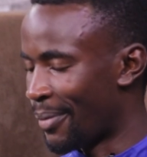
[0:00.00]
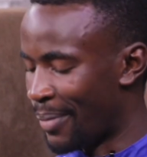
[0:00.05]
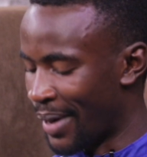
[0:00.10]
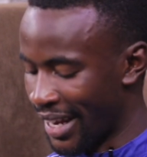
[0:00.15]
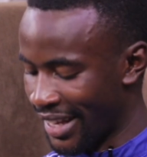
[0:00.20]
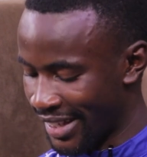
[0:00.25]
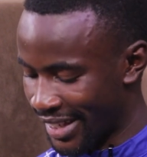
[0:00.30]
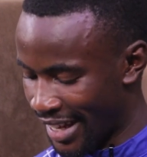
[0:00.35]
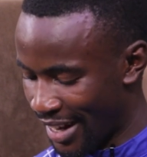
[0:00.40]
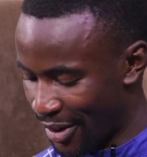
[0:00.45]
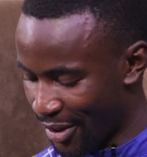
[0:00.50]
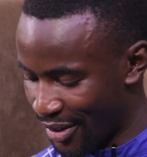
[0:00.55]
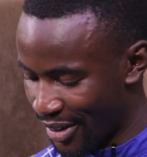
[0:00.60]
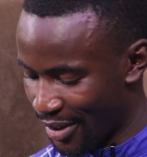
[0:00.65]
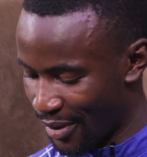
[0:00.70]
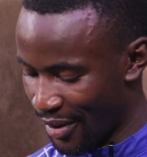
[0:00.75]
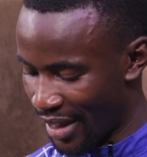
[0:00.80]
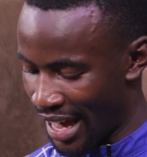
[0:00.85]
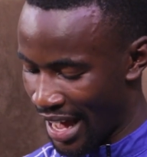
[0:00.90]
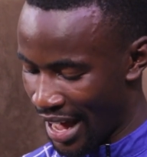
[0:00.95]
Praise the
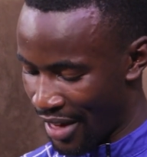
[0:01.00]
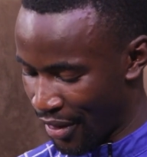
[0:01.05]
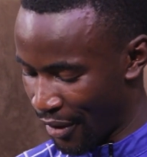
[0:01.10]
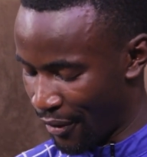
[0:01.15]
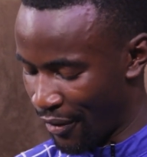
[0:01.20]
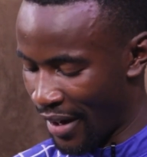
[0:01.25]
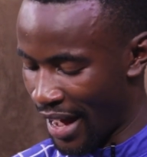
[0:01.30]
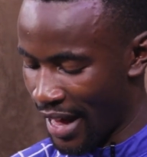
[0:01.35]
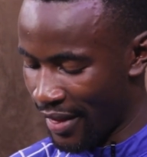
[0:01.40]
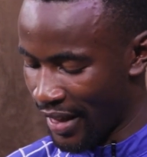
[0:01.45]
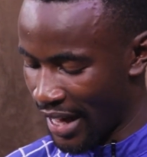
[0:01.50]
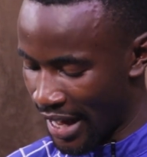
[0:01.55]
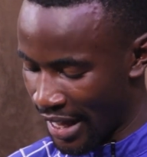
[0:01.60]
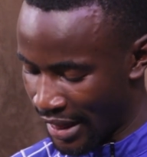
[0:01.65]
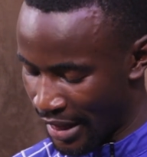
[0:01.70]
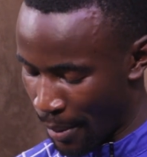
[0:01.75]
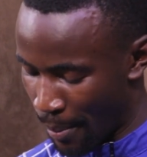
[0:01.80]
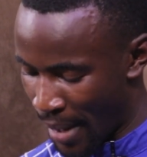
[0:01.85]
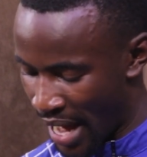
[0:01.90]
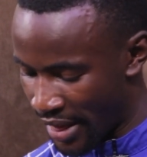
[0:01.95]
Lord, where the father
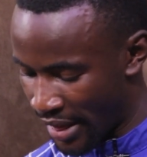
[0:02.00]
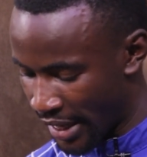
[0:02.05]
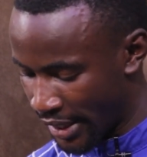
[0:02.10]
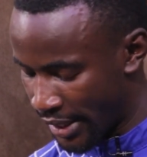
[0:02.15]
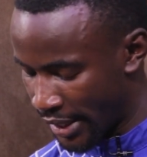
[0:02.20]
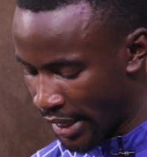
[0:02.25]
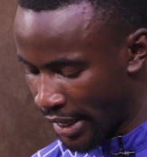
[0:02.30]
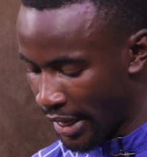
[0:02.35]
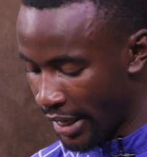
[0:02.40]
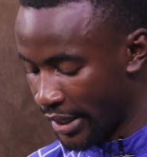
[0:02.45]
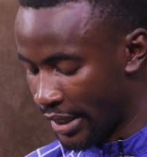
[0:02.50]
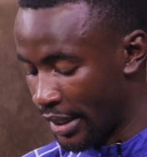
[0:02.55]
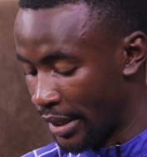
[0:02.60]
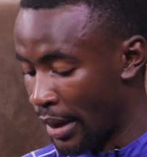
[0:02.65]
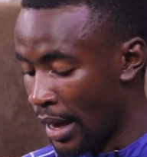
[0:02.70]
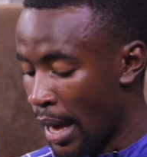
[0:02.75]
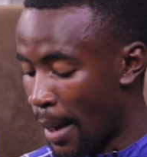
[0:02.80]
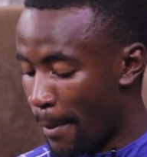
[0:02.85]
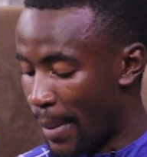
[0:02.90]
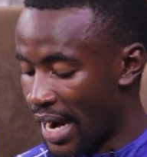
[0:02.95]
and the mother is
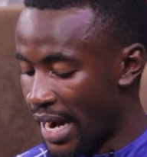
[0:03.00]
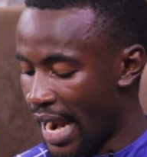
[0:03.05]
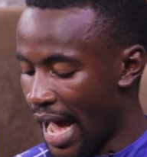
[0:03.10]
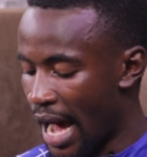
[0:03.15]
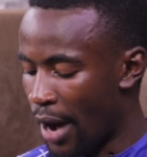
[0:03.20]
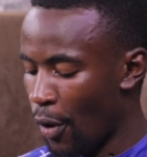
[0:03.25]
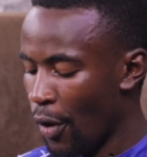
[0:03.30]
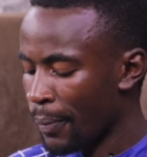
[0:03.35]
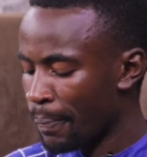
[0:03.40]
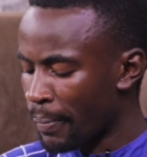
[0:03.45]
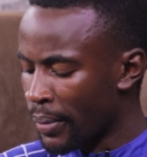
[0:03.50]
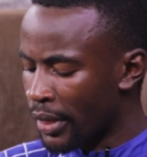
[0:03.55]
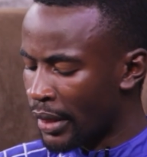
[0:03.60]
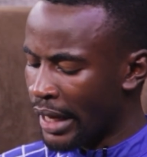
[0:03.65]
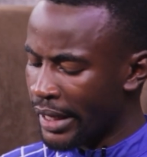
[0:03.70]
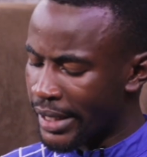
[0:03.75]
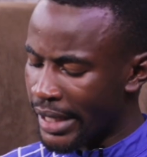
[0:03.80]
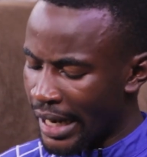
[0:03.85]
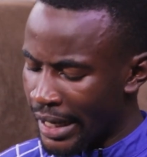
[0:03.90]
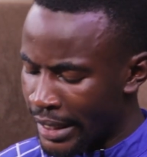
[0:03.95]
related. But now
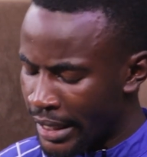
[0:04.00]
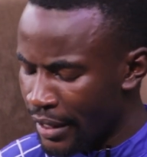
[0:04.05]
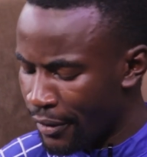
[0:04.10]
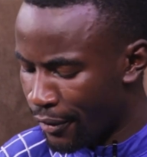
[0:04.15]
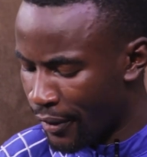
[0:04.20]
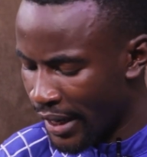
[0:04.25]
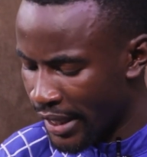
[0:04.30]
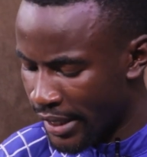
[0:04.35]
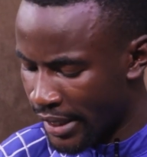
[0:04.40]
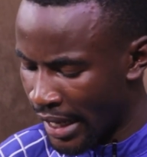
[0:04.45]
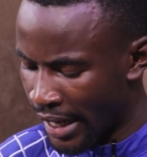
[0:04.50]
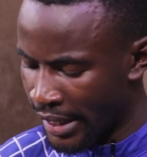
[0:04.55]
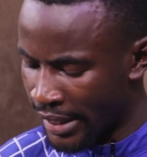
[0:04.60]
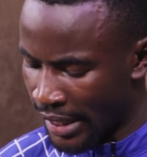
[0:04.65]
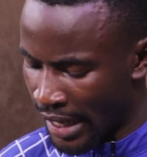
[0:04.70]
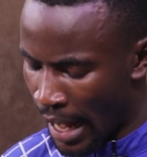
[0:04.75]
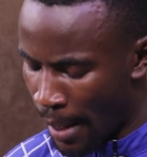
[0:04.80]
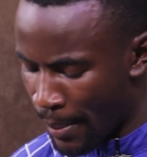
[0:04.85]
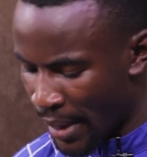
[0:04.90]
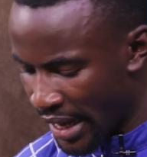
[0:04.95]
there is a difference that
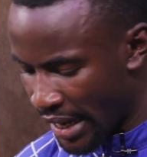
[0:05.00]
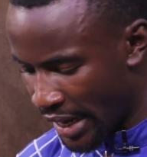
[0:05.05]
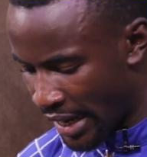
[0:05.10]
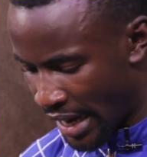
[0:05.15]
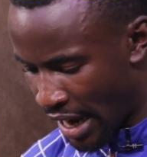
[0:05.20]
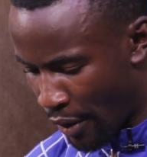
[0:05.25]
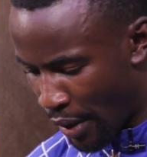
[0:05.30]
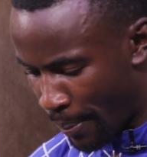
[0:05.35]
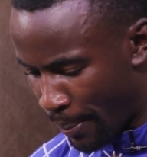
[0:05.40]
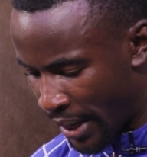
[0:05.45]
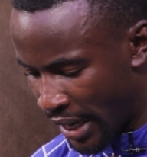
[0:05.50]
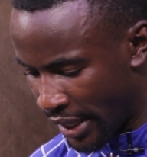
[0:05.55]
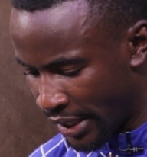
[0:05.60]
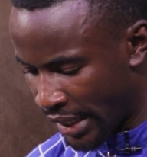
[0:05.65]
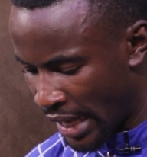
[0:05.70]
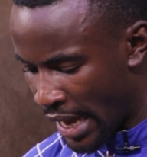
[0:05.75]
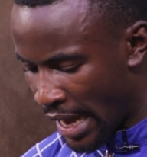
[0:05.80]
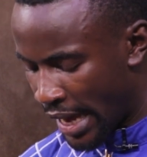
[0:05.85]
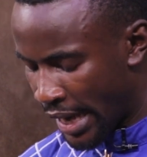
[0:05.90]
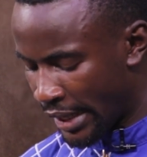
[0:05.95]
is coming in our
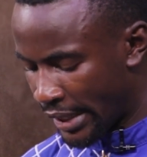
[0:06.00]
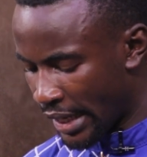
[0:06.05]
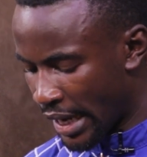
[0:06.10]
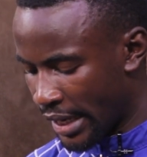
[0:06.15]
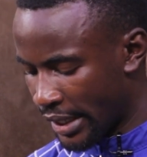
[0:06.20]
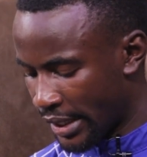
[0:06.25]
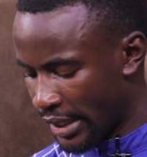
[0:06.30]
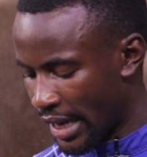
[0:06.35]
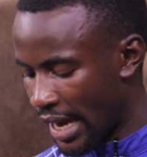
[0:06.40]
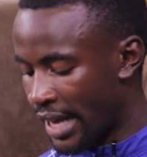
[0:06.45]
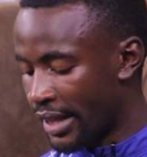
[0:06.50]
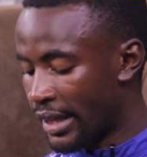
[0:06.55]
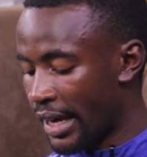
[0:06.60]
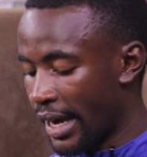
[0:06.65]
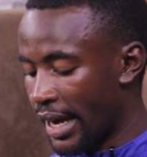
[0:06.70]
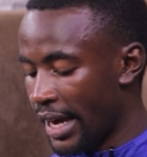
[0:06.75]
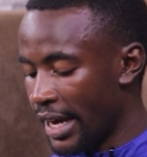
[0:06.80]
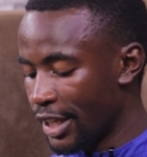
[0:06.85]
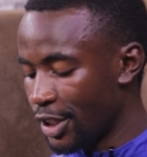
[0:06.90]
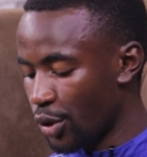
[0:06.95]
place. He says, And
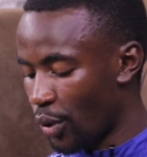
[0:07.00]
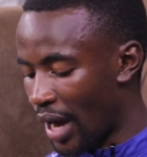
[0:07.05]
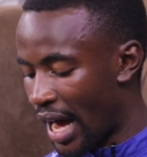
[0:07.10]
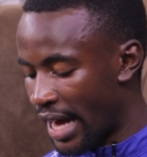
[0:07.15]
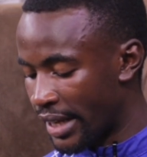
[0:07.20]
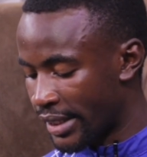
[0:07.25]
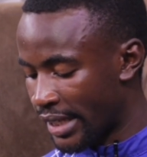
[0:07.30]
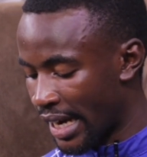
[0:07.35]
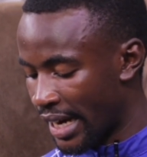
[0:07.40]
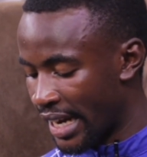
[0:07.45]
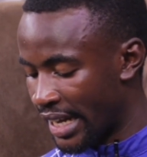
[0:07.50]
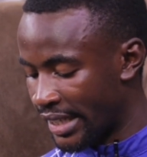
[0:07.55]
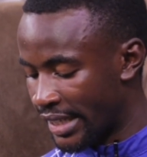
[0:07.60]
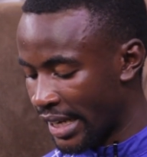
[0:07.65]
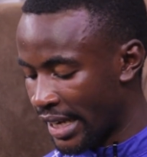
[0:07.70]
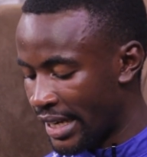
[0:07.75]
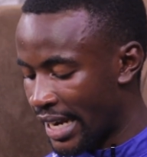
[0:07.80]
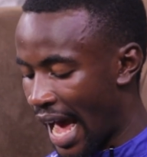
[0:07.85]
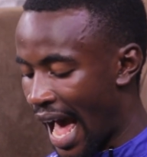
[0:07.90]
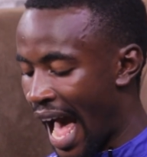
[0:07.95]
the angel answered
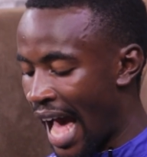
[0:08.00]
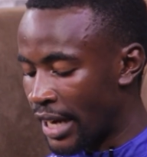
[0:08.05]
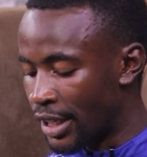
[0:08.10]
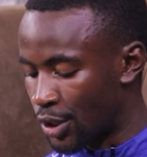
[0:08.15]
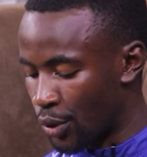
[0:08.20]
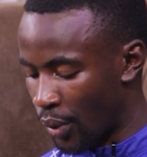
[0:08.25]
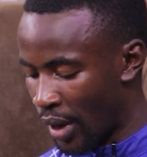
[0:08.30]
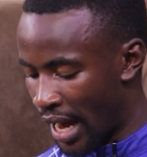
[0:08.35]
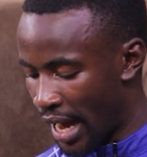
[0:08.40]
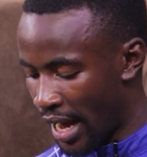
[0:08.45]
and said unto